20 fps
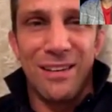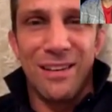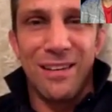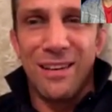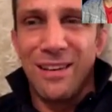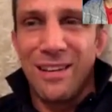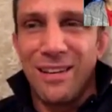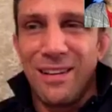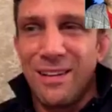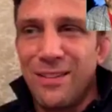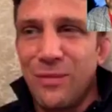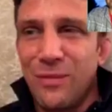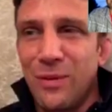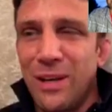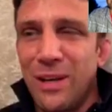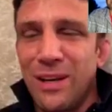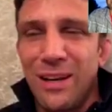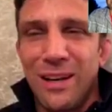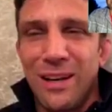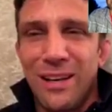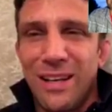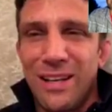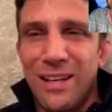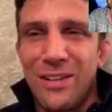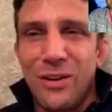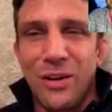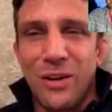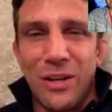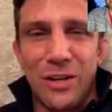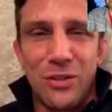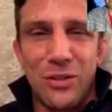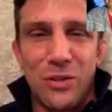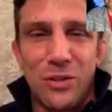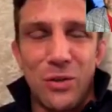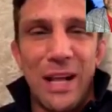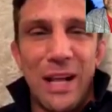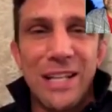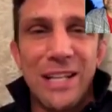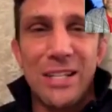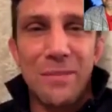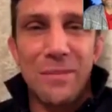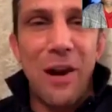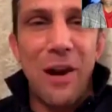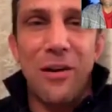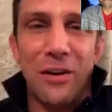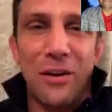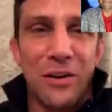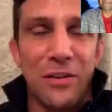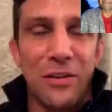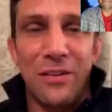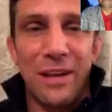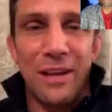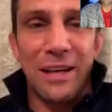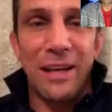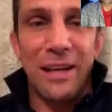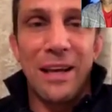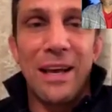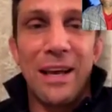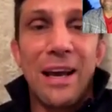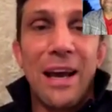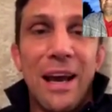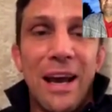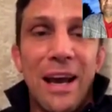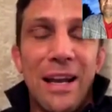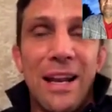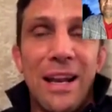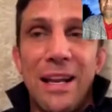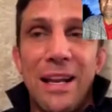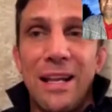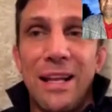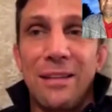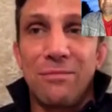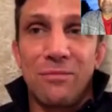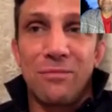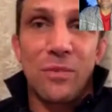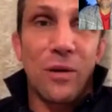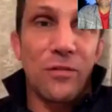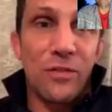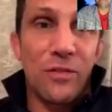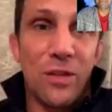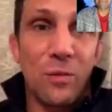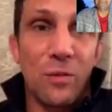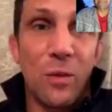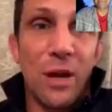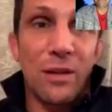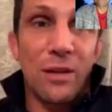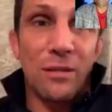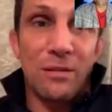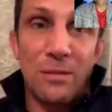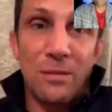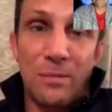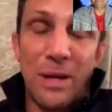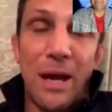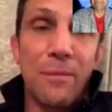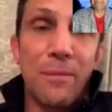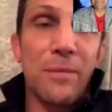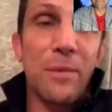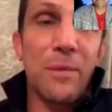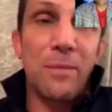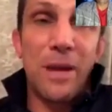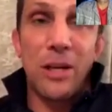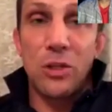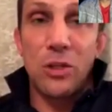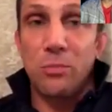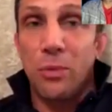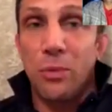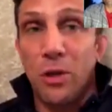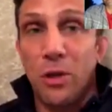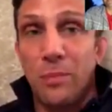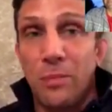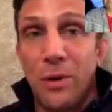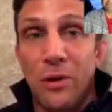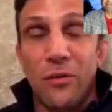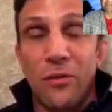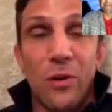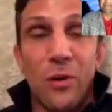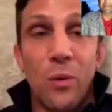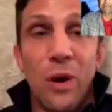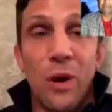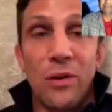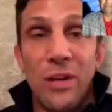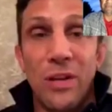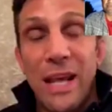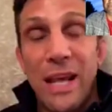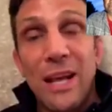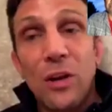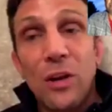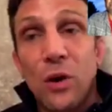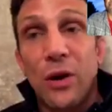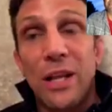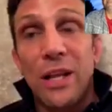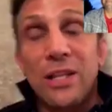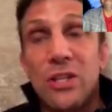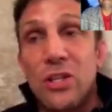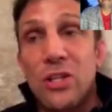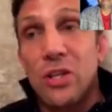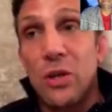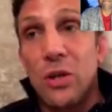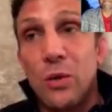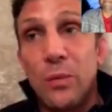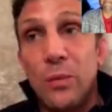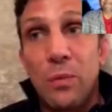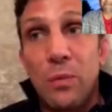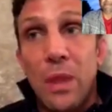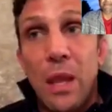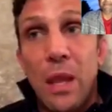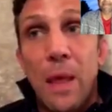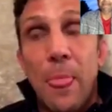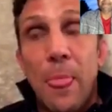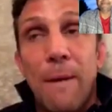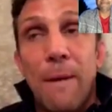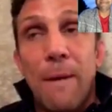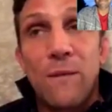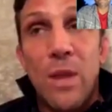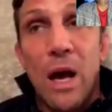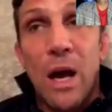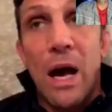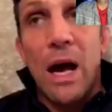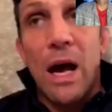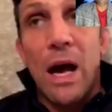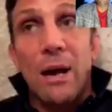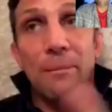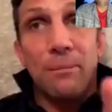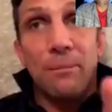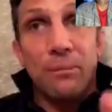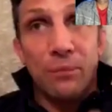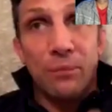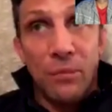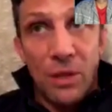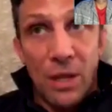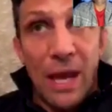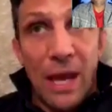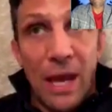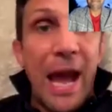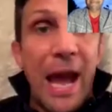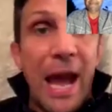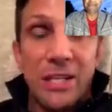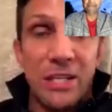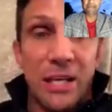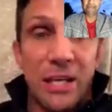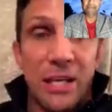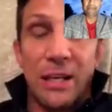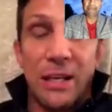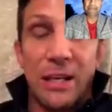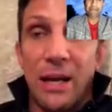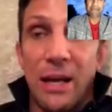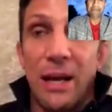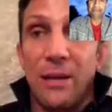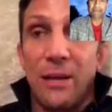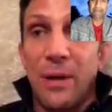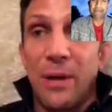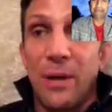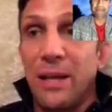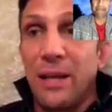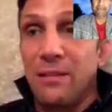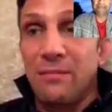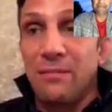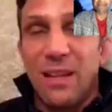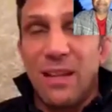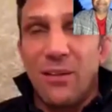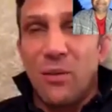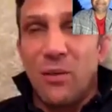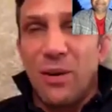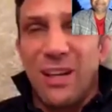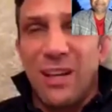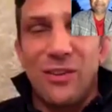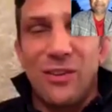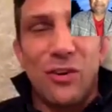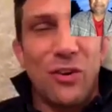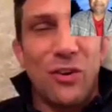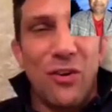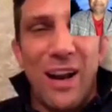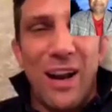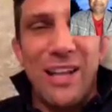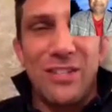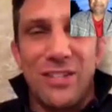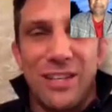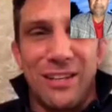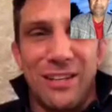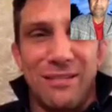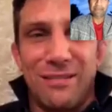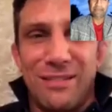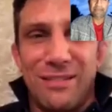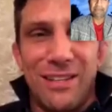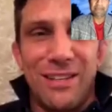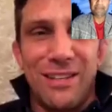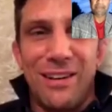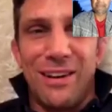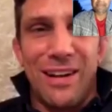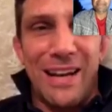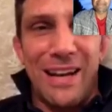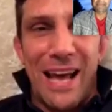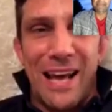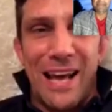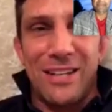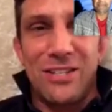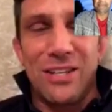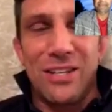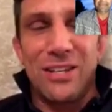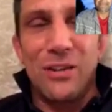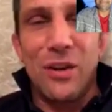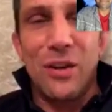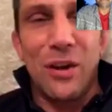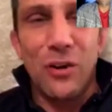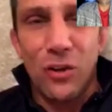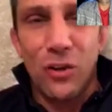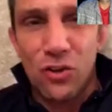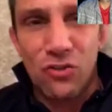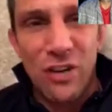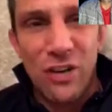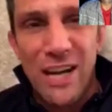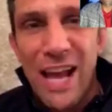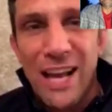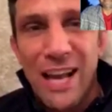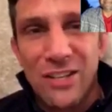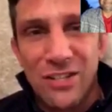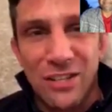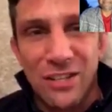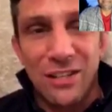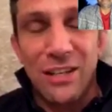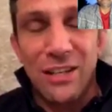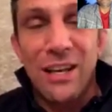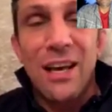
You're not going to do that. That's an American thing. And then he obviously become the biggest bodybuilder in the world. He then got into acting. But they were like, you're crazy. So you're not an actor. You've got an Austrian accent.